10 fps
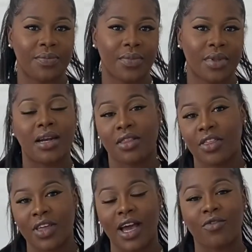Another
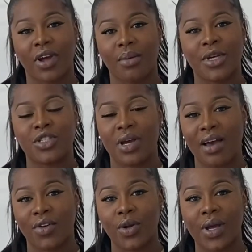thing I'd recommend you have a
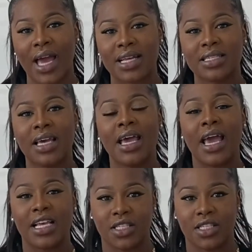look at is